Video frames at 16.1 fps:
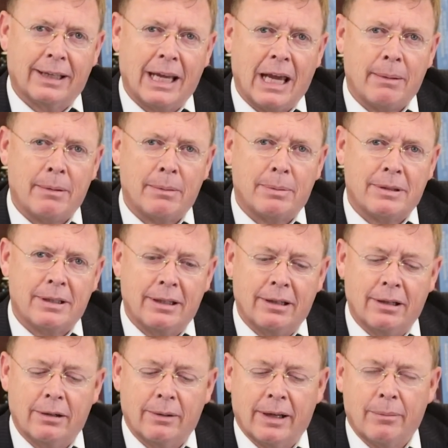Gabby
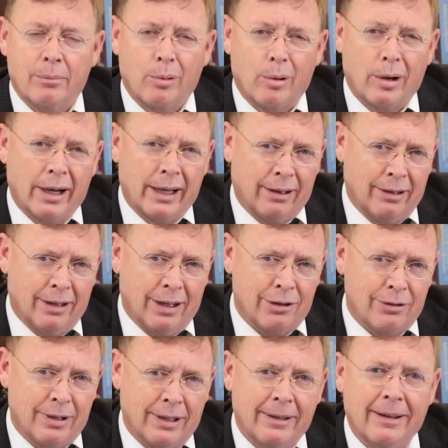Petito and Brian
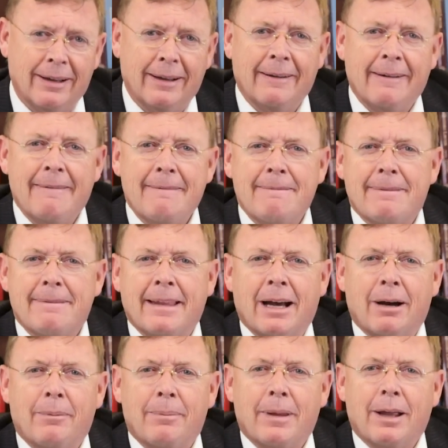Laundrie.
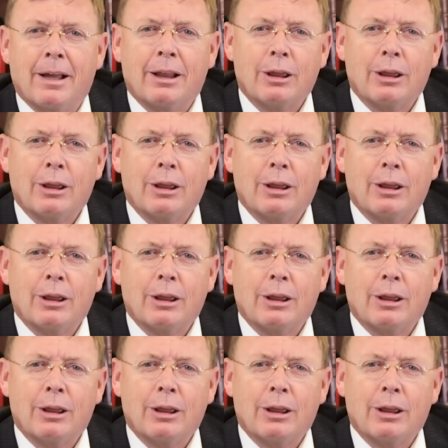Now, a